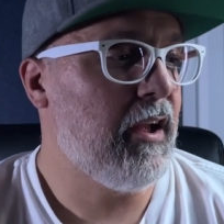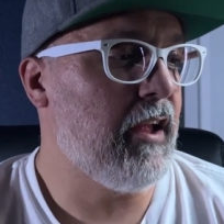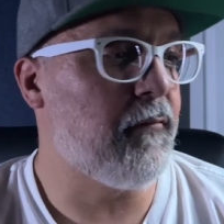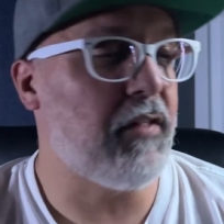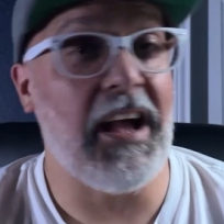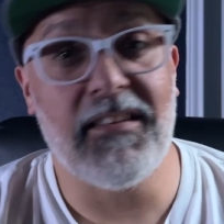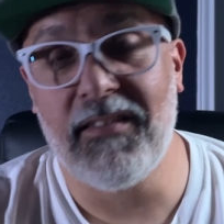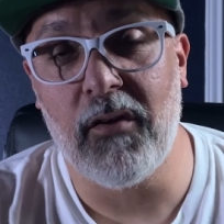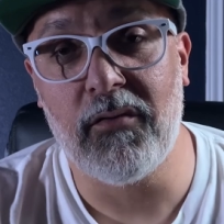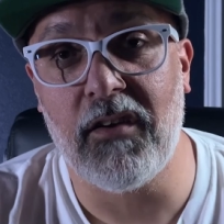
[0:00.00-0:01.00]
if that
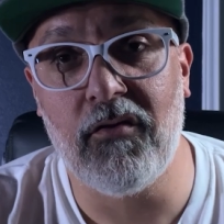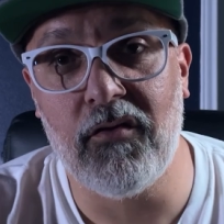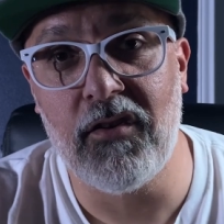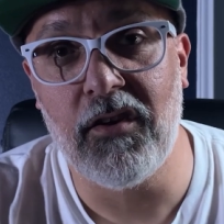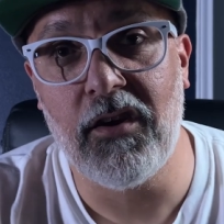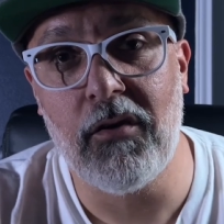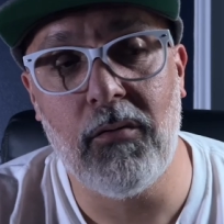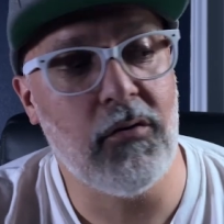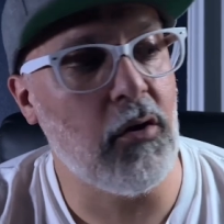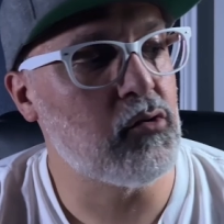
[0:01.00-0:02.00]
sounds interesting to you,
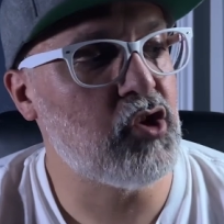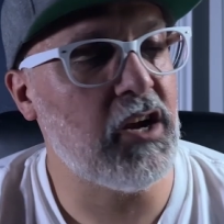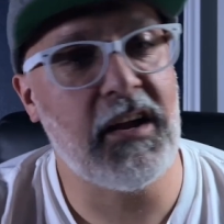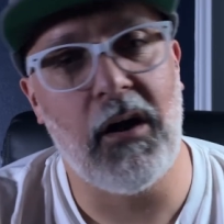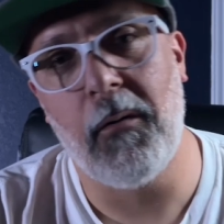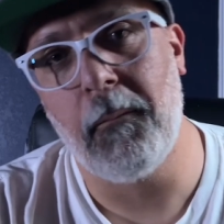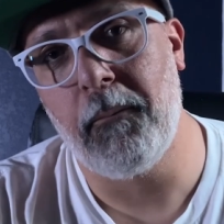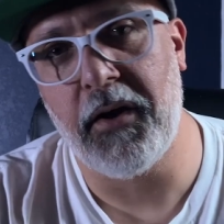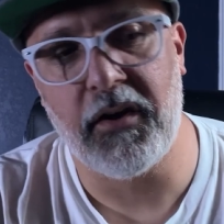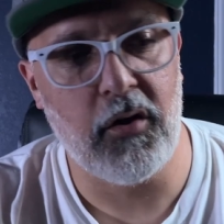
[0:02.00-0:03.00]
go check out
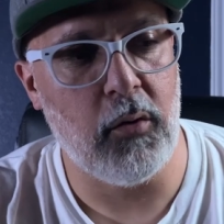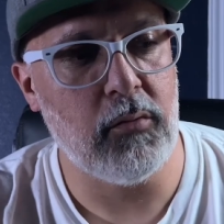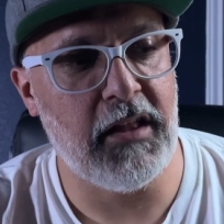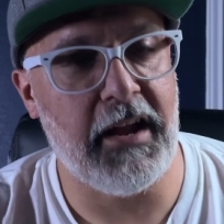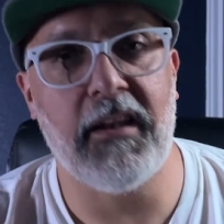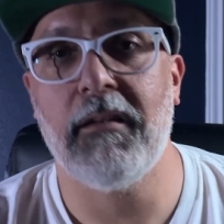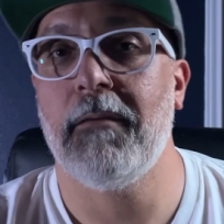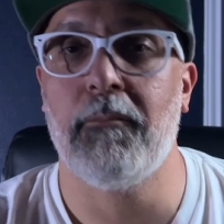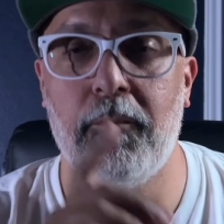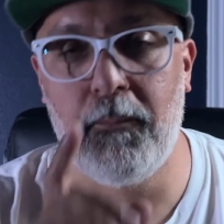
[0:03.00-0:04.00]
Petticoat Lane.
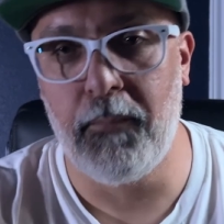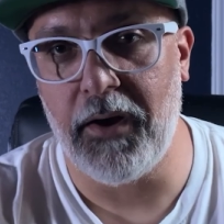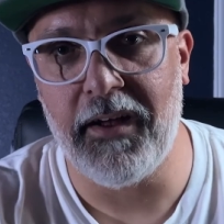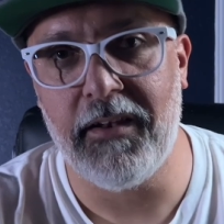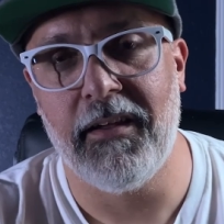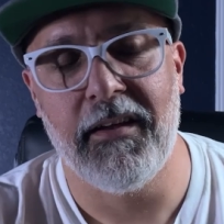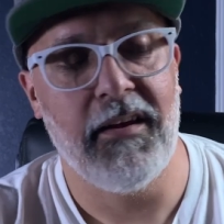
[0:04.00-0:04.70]
But